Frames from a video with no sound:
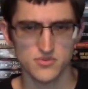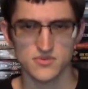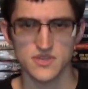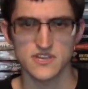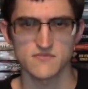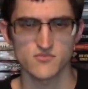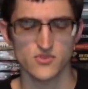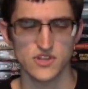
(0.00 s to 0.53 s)

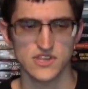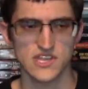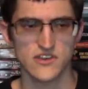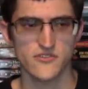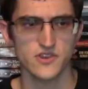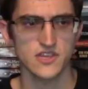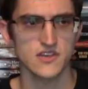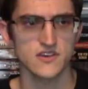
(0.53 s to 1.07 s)
like
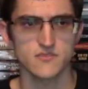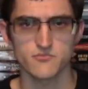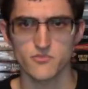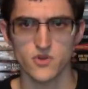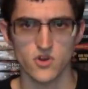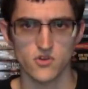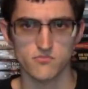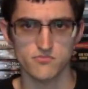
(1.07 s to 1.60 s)
Praetheria
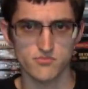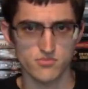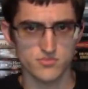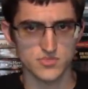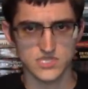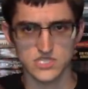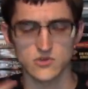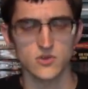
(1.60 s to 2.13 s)
are
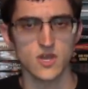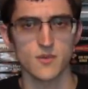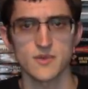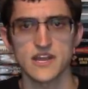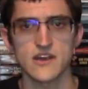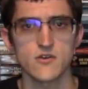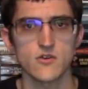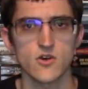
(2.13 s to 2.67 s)
still coming
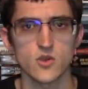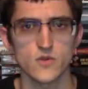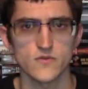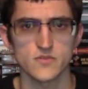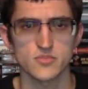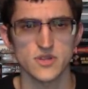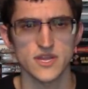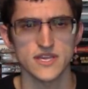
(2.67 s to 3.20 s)
out all over the
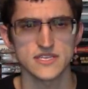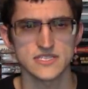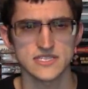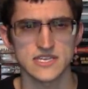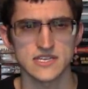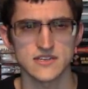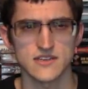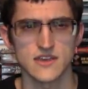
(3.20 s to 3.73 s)
place,
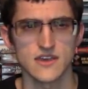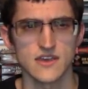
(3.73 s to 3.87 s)
and